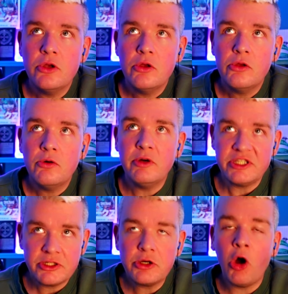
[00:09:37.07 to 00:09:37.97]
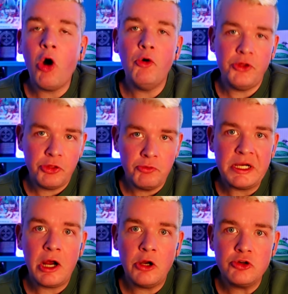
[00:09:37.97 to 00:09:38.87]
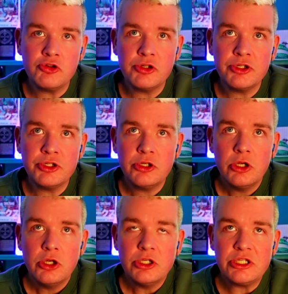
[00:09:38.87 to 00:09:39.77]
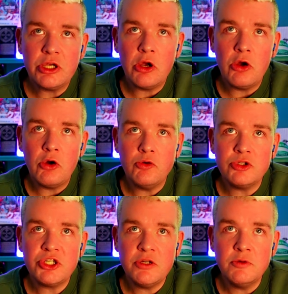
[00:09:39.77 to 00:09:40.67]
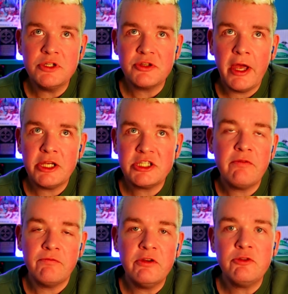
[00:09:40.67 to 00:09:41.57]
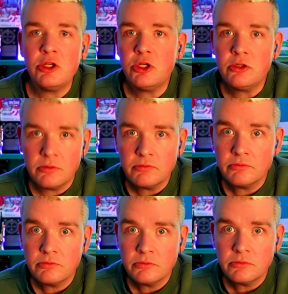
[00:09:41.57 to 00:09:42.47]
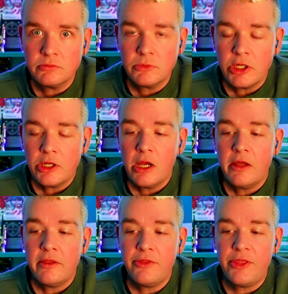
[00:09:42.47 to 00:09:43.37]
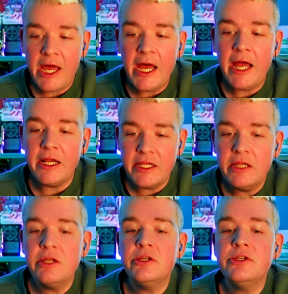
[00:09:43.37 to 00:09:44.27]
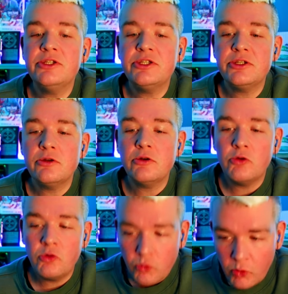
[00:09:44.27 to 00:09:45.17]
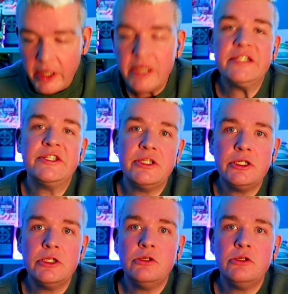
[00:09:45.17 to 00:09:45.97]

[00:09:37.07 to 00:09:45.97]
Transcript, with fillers: let's call it 300. So she was like 750. That is crazy.